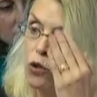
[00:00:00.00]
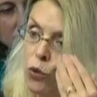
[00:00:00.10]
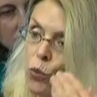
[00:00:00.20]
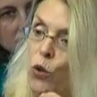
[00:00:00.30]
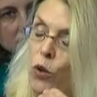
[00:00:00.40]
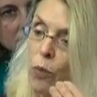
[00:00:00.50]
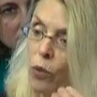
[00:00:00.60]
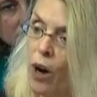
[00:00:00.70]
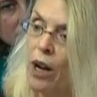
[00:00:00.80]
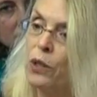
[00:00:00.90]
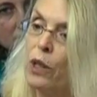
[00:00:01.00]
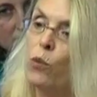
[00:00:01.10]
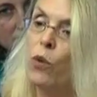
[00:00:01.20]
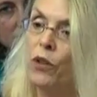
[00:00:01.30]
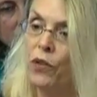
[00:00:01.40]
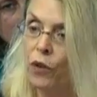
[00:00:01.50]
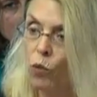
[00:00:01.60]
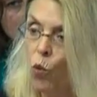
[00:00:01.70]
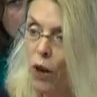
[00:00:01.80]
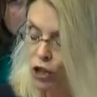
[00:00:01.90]
through the process with
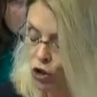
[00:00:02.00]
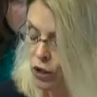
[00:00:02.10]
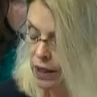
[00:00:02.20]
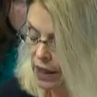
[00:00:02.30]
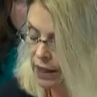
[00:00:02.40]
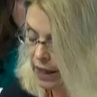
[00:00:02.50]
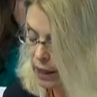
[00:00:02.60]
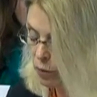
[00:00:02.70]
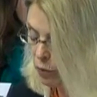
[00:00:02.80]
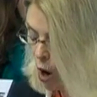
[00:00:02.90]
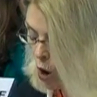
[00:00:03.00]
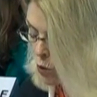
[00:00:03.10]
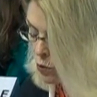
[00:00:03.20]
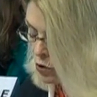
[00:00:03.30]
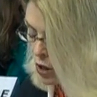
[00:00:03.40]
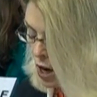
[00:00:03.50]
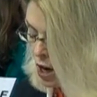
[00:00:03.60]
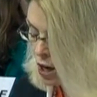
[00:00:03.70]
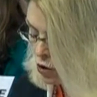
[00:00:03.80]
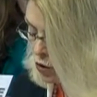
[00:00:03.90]
questions that they can pose
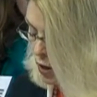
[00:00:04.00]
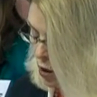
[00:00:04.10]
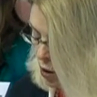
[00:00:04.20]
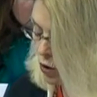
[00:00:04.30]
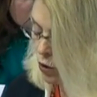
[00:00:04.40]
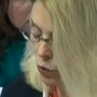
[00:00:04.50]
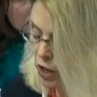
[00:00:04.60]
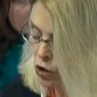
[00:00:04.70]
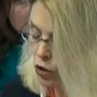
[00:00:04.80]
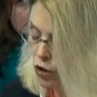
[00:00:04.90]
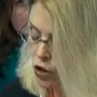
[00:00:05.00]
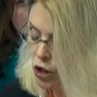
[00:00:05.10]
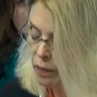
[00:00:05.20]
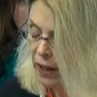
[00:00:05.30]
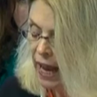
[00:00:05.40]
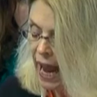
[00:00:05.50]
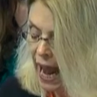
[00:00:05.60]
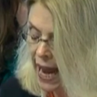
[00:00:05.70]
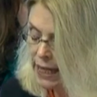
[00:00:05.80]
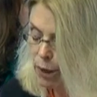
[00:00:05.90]
to their research.
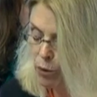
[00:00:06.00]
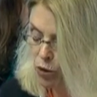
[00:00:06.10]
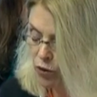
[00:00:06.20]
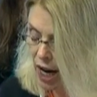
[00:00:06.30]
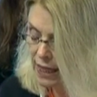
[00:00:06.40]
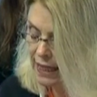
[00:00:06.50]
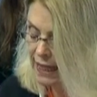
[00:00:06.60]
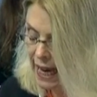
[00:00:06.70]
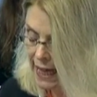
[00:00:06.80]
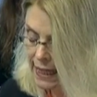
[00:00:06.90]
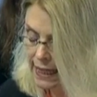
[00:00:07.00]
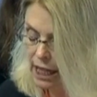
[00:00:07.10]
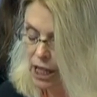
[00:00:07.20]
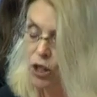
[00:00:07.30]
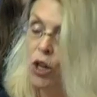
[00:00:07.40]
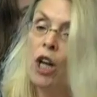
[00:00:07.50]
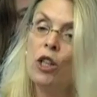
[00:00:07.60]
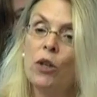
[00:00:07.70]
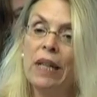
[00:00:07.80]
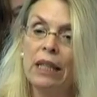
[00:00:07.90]
And it provides case studies
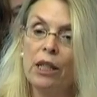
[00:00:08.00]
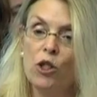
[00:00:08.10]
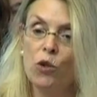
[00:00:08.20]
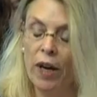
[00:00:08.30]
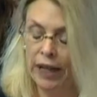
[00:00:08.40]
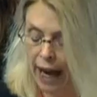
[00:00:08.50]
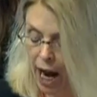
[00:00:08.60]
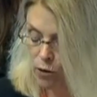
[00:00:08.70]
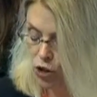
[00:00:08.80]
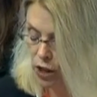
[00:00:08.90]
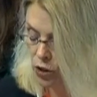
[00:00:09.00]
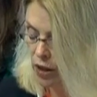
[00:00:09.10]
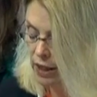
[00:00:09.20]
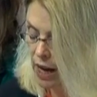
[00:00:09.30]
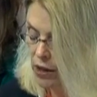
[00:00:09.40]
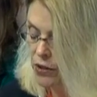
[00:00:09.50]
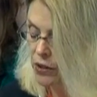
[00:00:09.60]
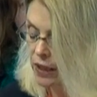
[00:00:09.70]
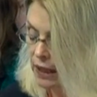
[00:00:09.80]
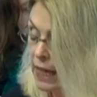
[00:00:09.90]
to illustrate how gender
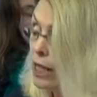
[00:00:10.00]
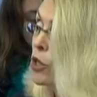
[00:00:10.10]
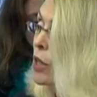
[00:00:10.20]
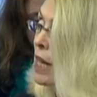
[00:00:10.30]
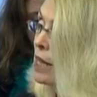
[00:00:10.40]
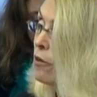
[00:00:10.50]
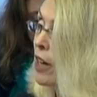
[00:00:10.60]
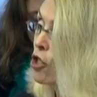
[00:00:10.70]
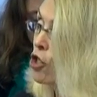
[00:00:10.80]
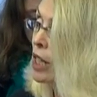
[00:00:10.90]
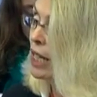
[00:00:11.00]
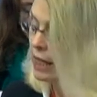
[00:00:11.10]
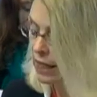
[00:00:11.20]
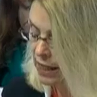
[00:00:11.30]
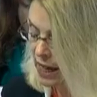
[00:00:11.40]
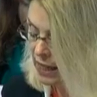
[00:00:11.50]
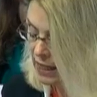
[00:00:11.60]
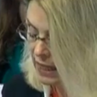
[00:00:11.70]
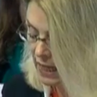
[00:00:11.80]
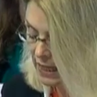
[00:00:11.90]
analysis leads to innovation in
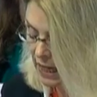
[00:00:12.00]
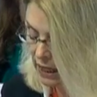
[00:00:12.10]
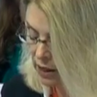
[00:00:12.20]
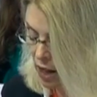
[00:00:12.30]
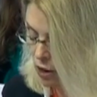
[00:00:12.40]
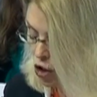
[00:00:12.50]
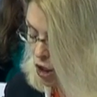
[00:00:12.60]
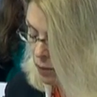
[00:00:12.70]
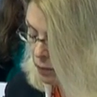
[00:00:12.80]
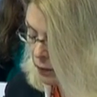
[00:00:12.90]
science and technology.